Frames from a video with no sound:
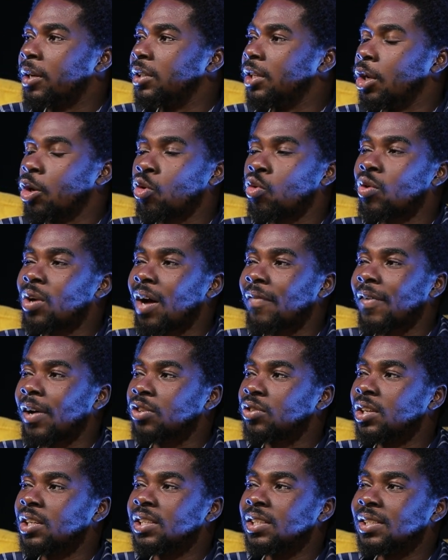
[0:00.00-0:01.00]
they could have
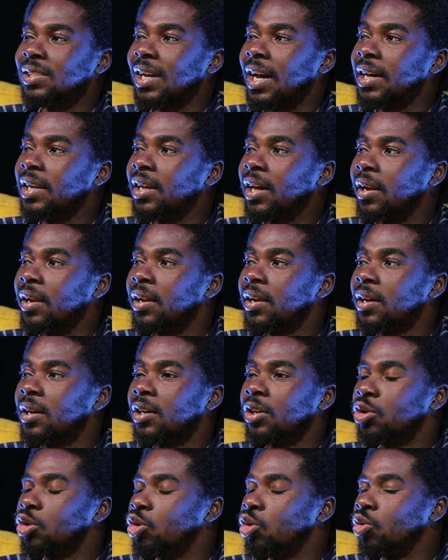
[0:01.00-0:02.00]
actually decided
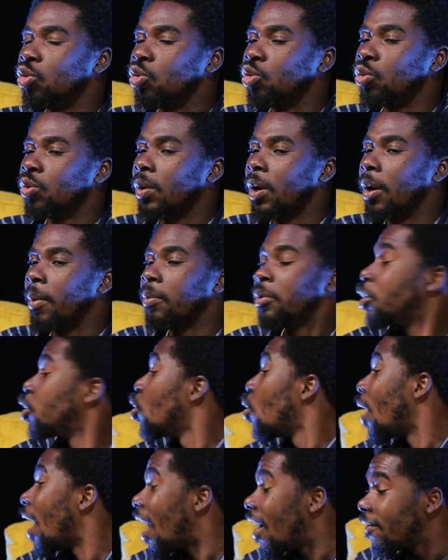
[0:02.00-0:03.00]
to you
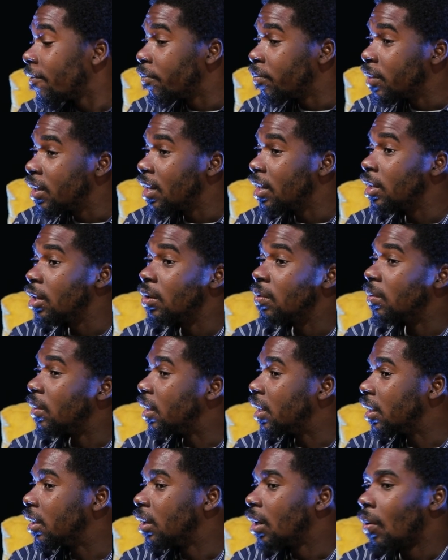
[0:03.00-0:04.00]
know, have me
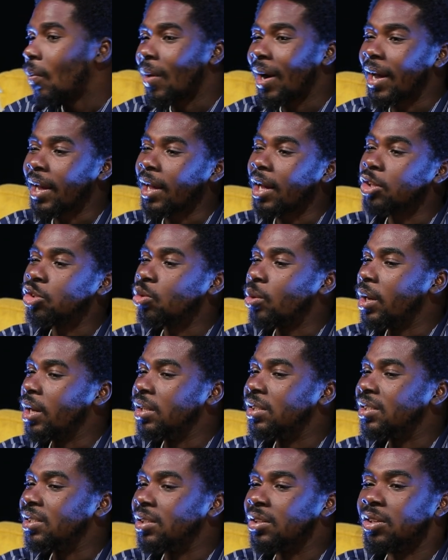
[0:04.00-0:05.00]
anyway when I get to
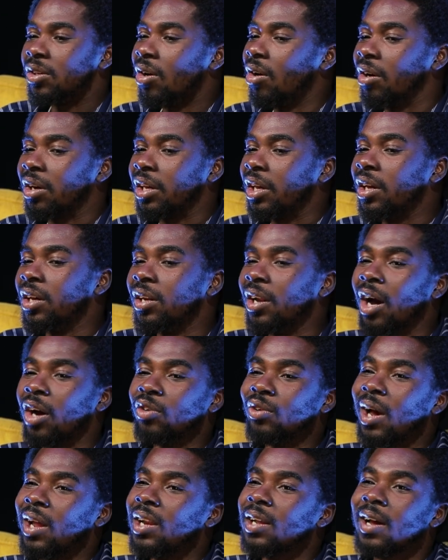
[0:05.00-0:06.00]
18. Okay, now
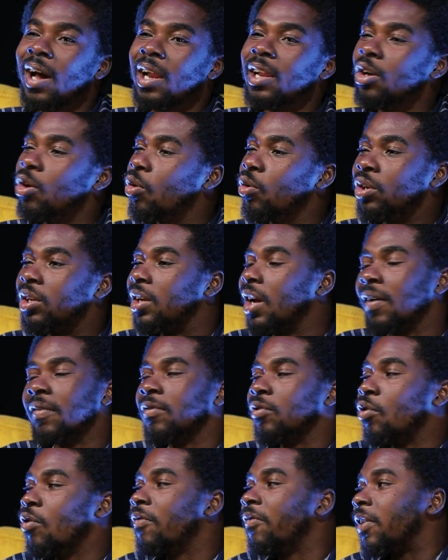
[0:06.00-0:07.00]
you are legally old
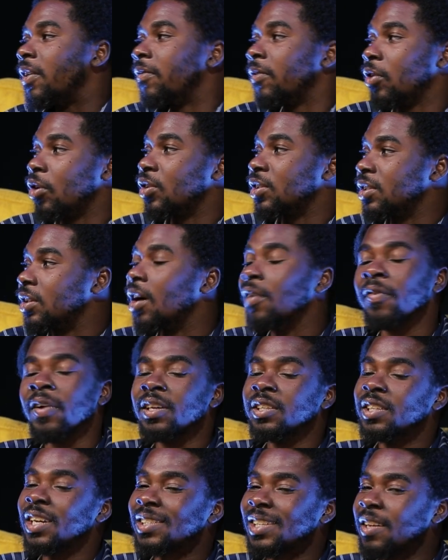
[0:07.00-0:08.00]
enough, go fend for yourself
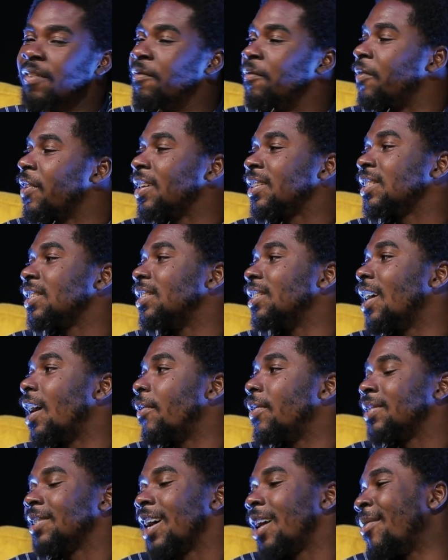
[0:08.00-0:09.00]
and just invest in
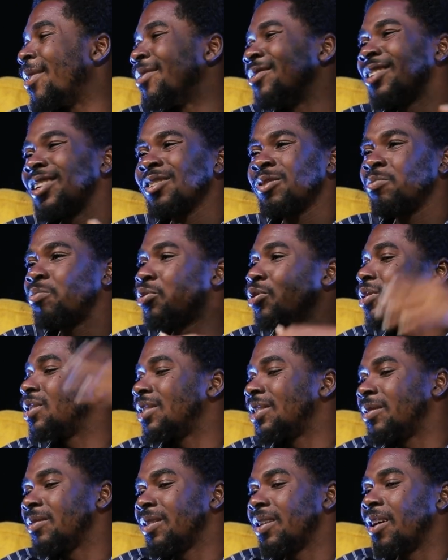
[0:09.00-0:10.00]
their retirement, just put
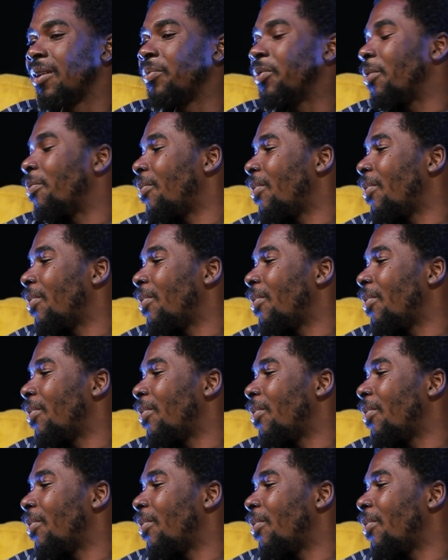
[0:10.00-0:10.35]
the